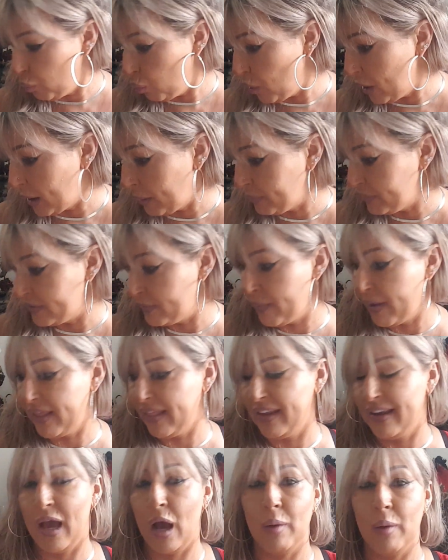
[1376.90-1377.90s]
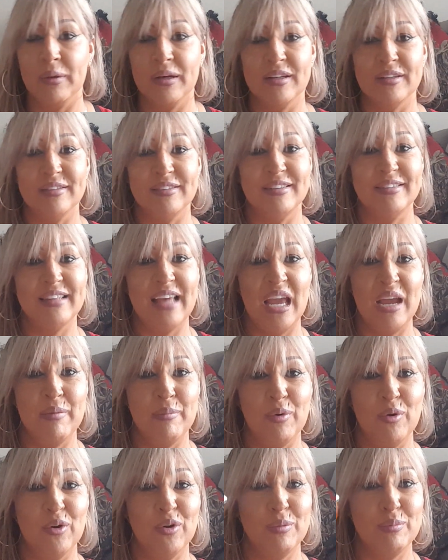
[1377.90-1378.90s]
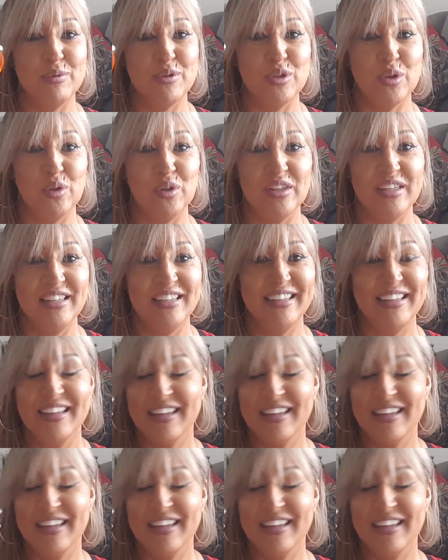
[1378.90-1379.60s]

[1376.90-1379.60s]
what I'm smelling now, because this amber patchouli